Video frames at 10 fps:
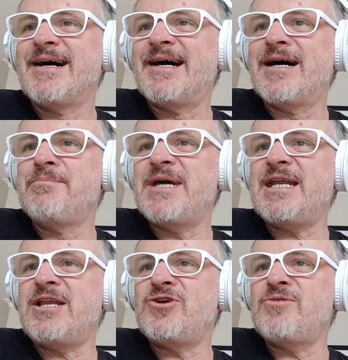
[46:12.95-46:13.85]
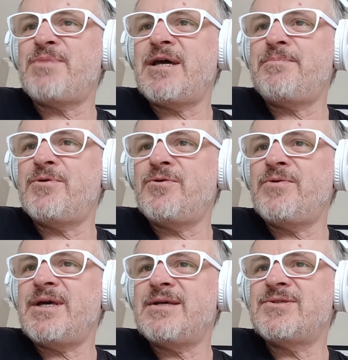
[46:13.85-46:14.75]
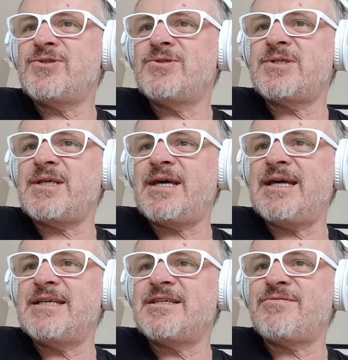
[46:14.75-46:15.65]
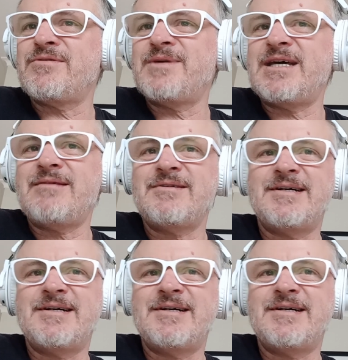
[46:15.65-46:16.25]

Meeting new people is usually easy for me.